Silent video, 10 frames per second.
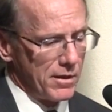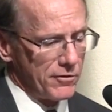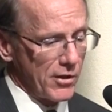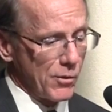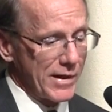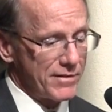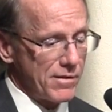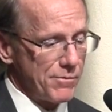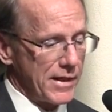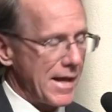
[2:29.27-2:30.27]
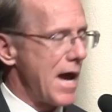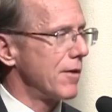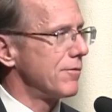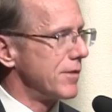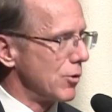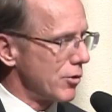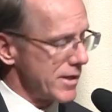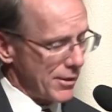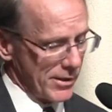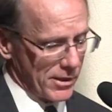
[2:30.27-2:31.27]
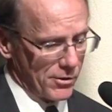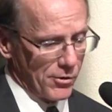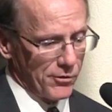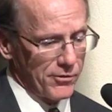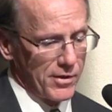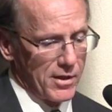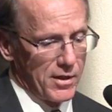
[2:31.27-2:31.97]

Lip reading: so that when something out of the ordinary occurs,